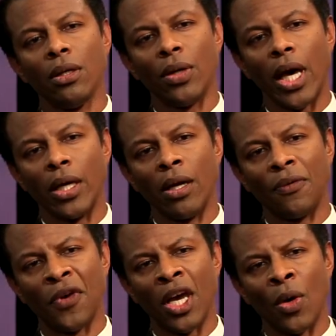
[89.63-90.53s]
you had an
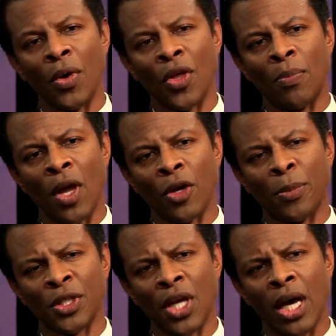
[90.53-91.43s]
affair with her brother
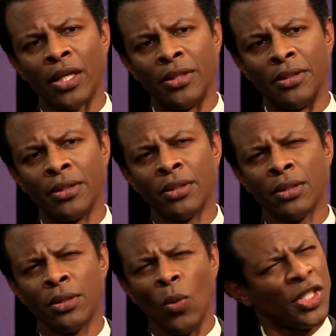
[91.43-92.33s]
Poseidon.
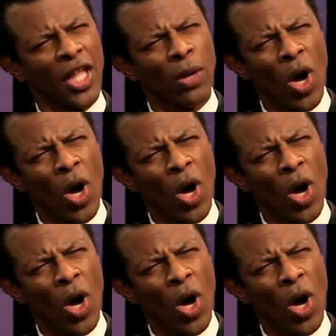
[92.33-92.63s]
Was that